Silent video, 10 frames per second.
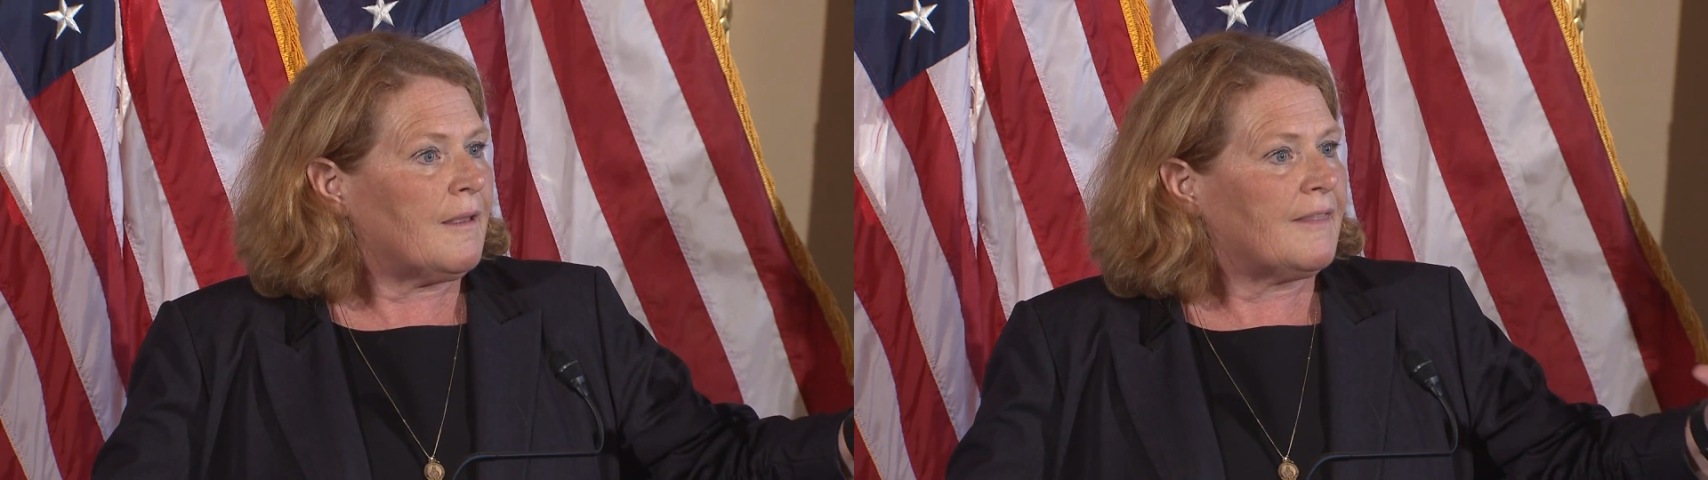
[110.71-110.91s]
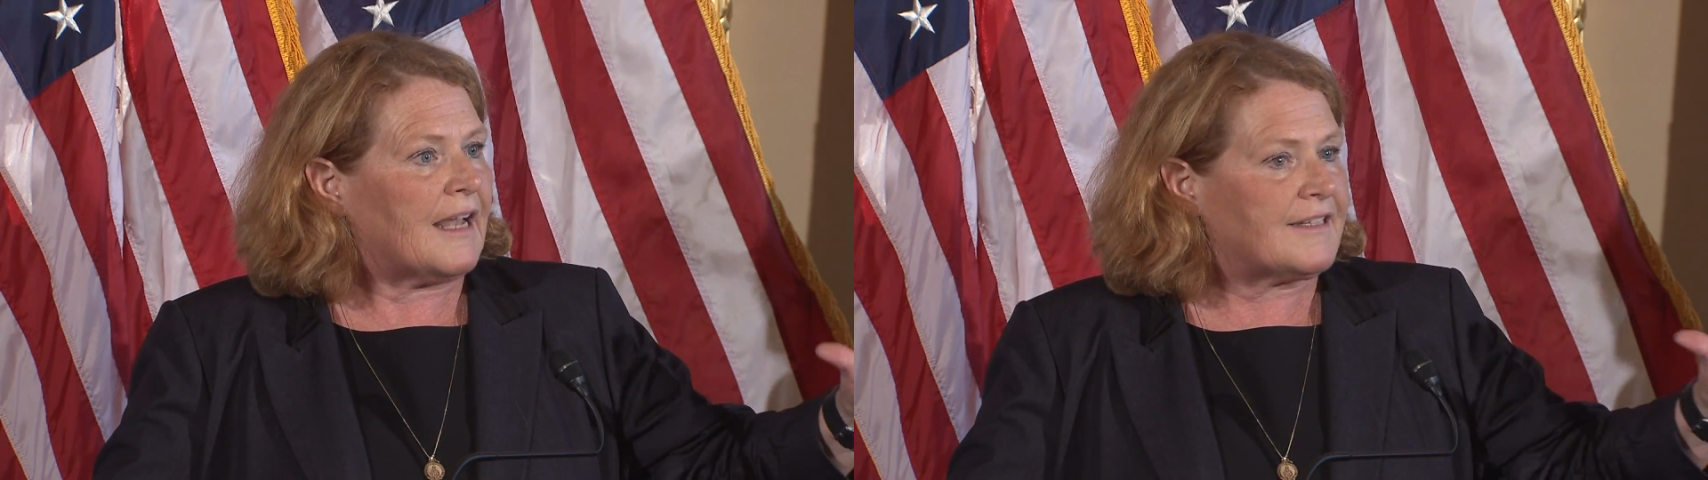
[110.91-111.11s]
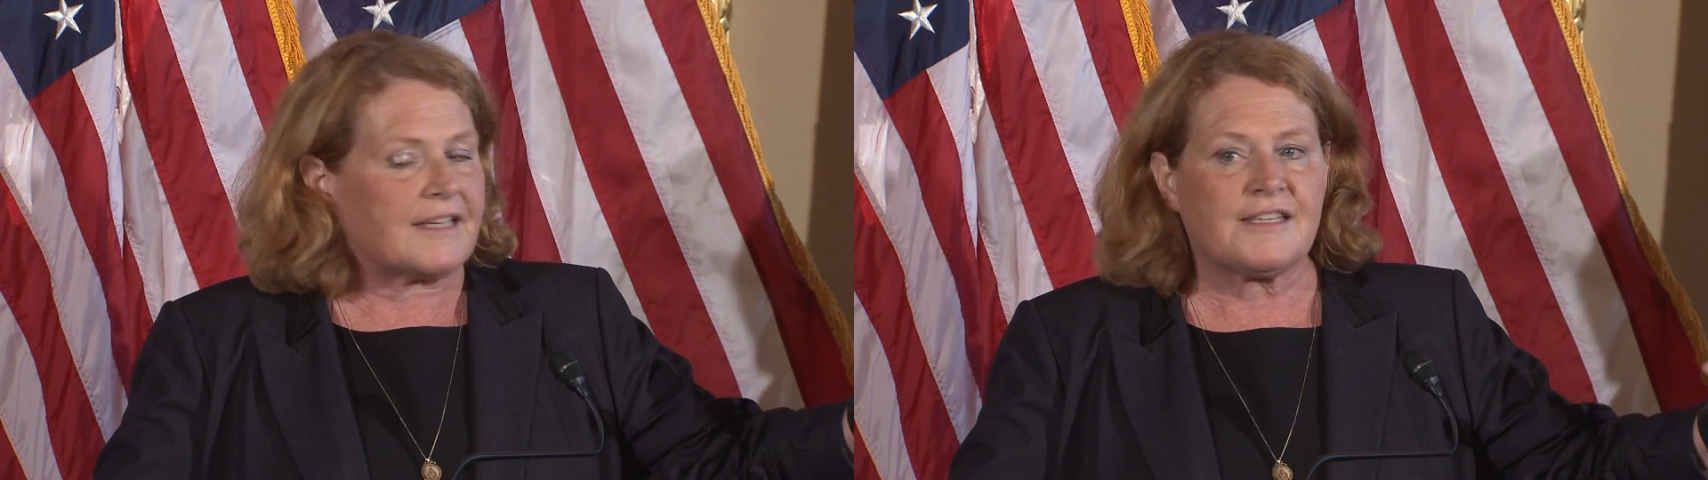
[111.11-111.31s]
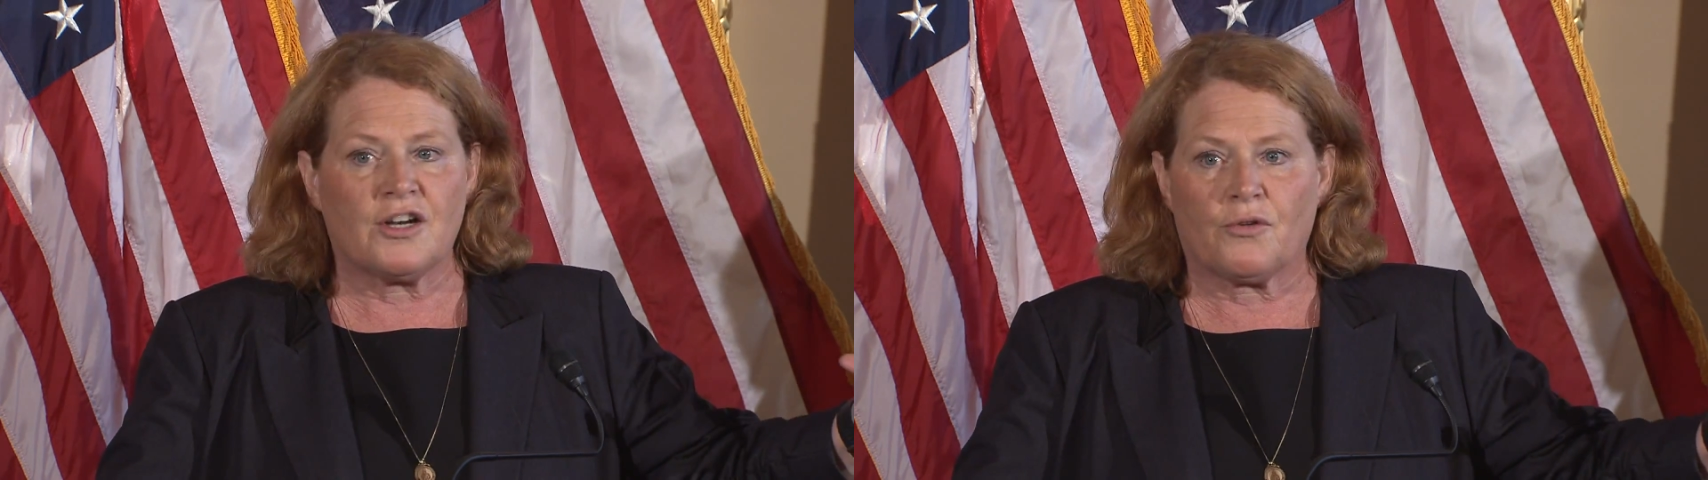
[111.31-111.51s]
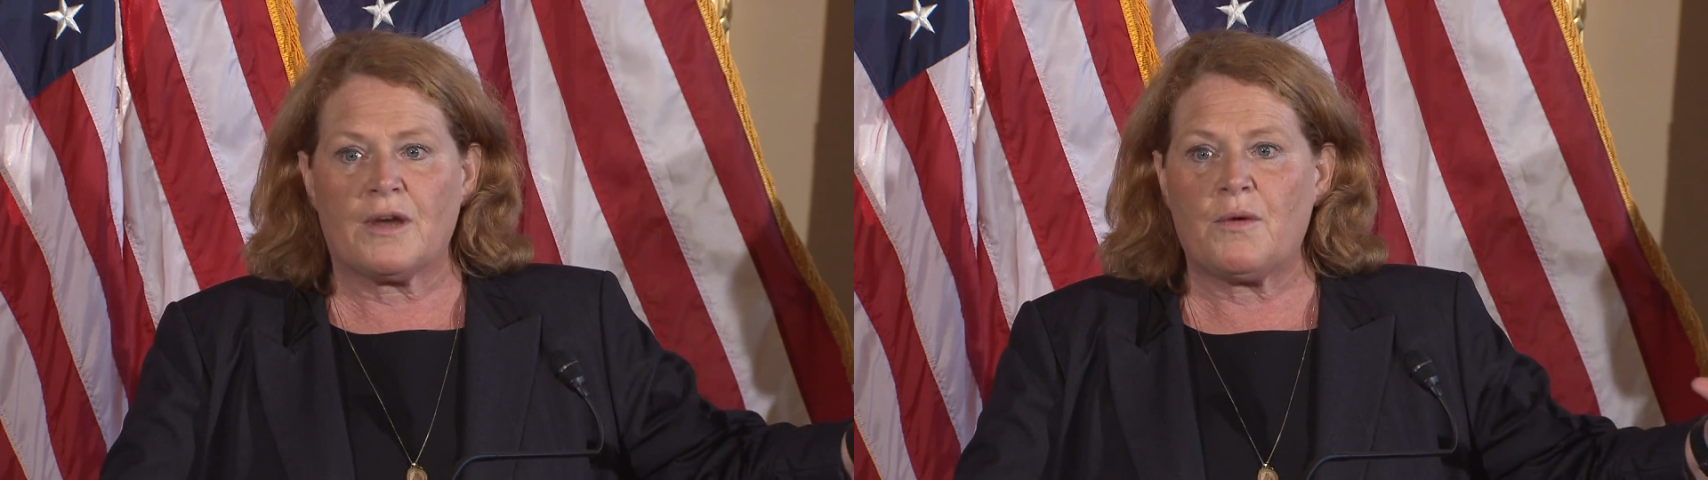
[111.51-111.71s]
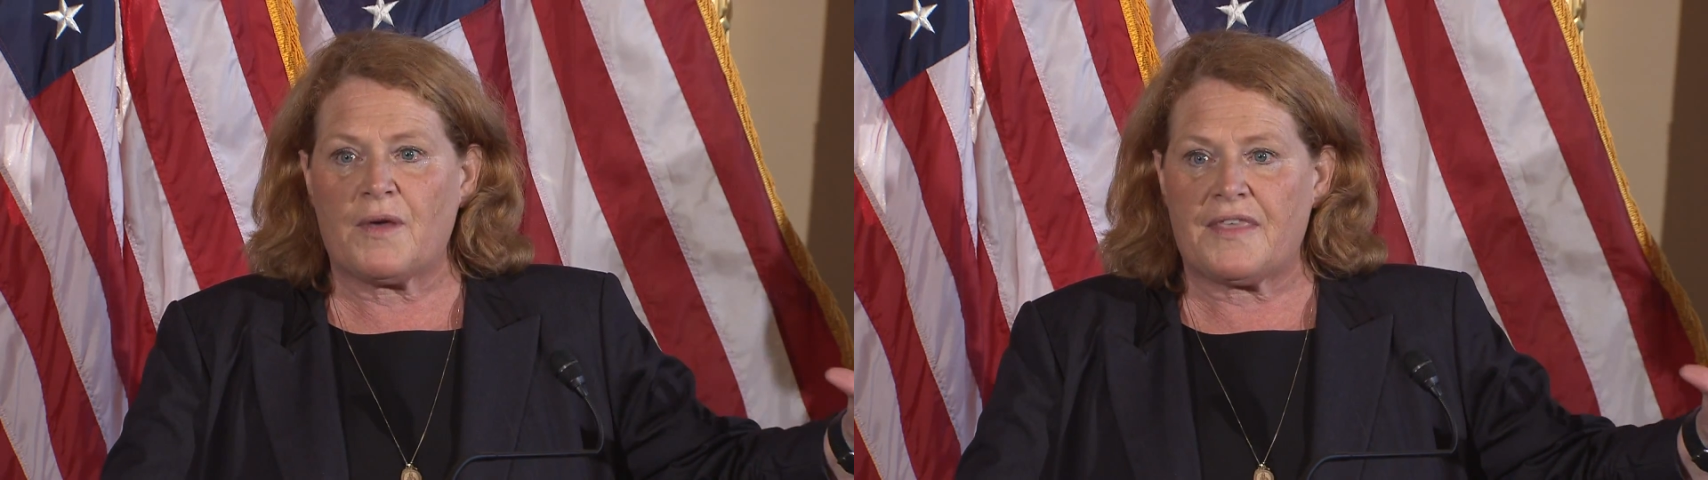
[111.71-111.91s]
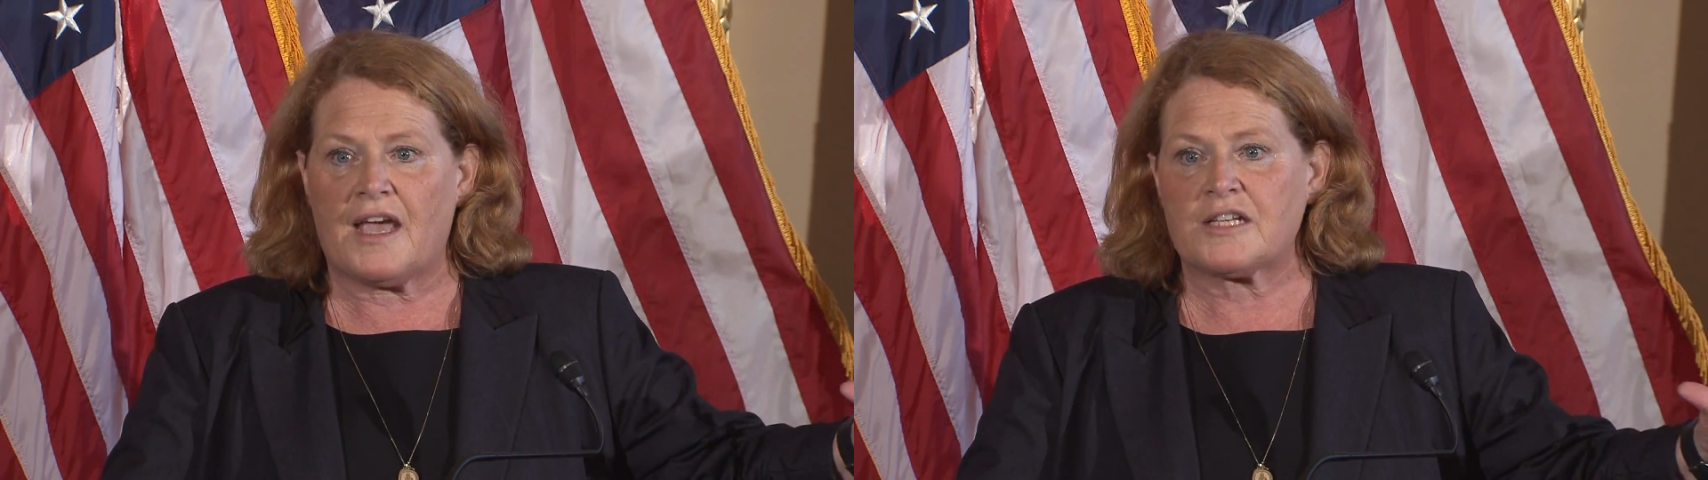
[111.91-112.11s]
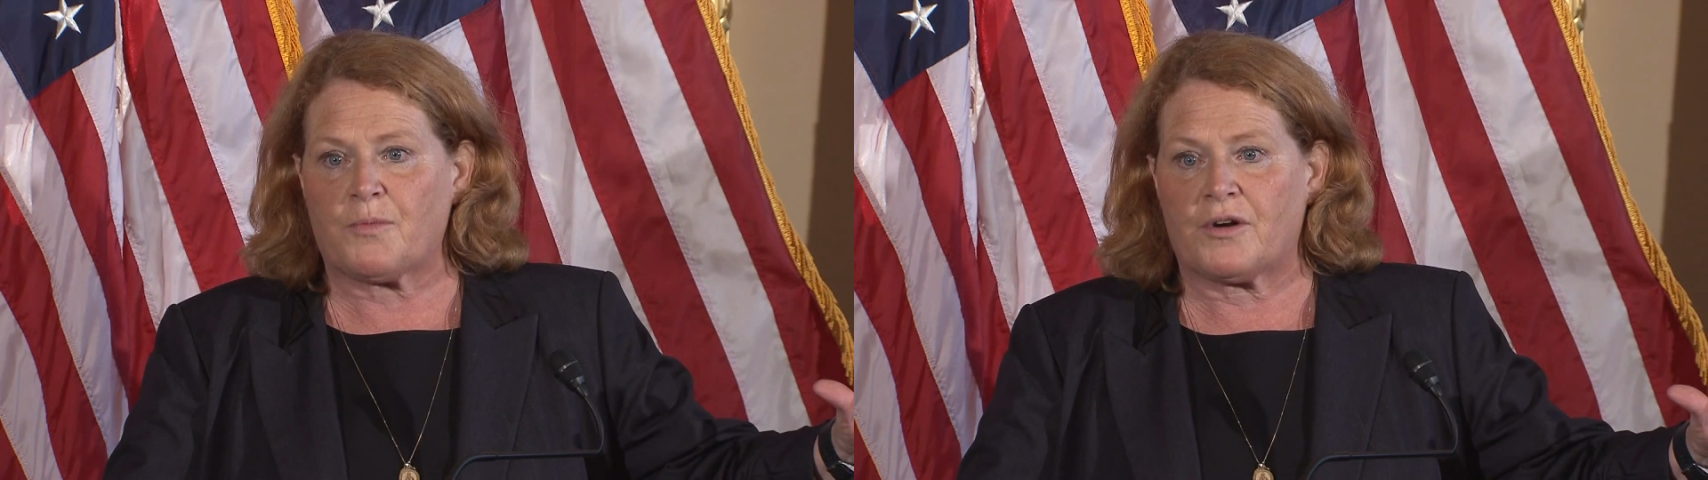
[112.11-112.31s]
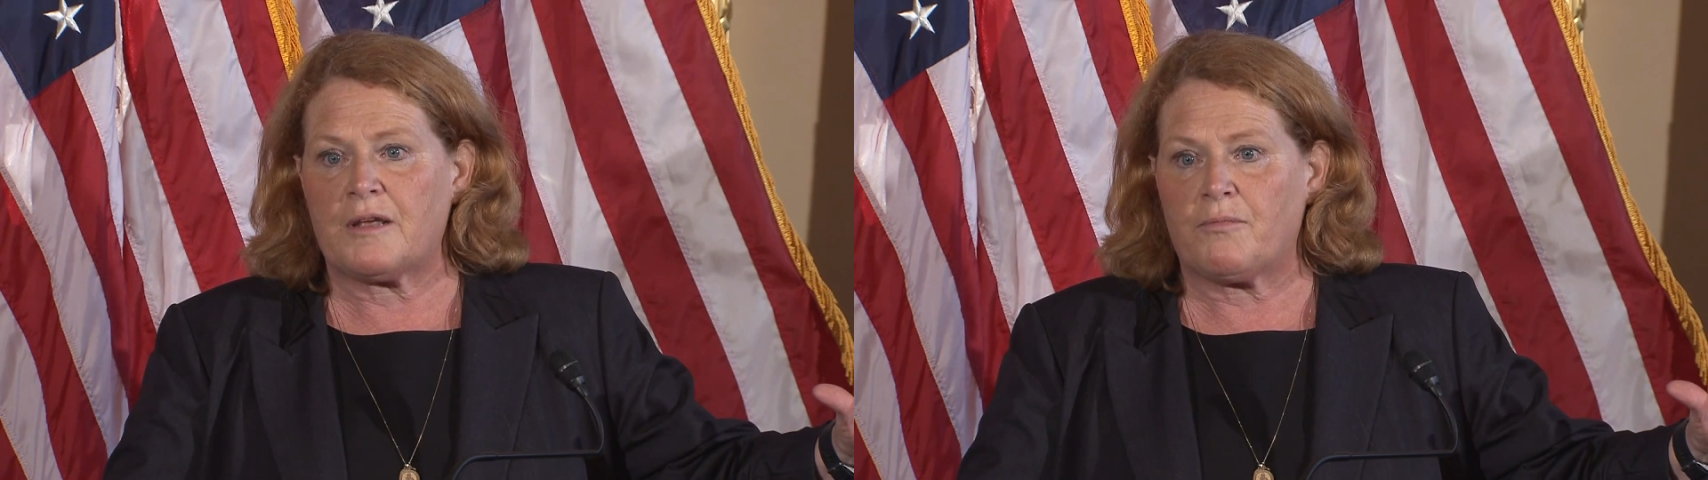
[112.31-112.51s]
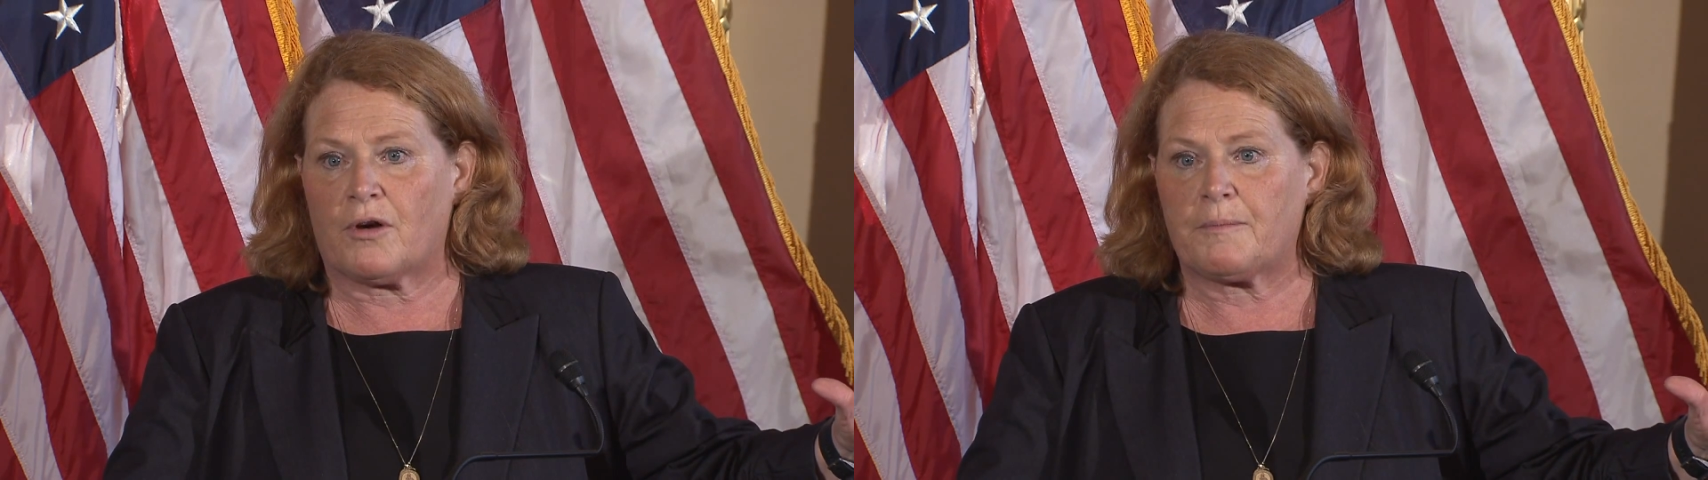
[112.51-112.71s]
that doesn't agree with the
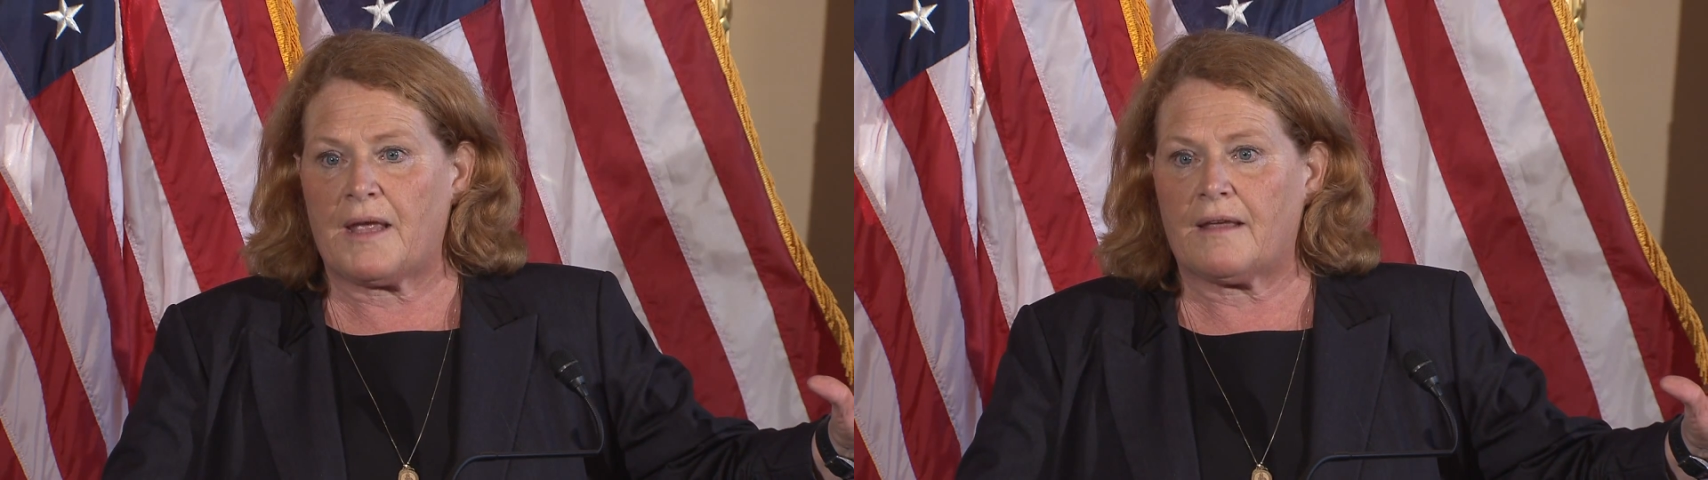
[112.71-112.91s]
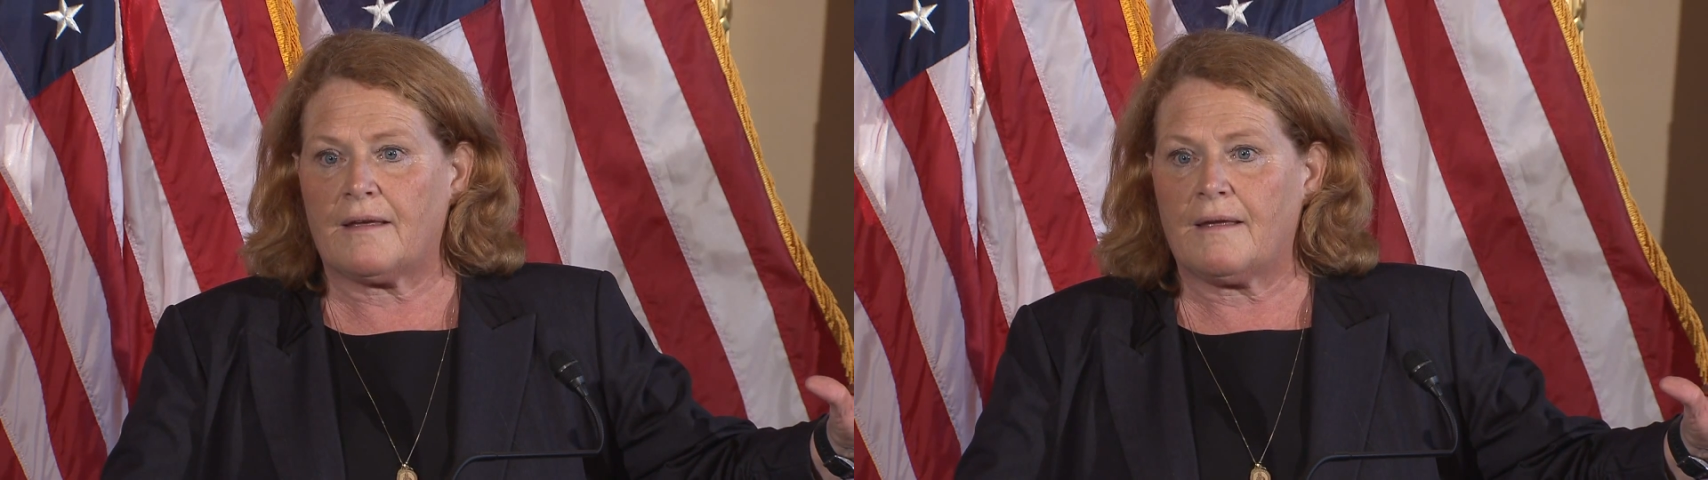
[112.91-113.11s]
Export-Import Bank.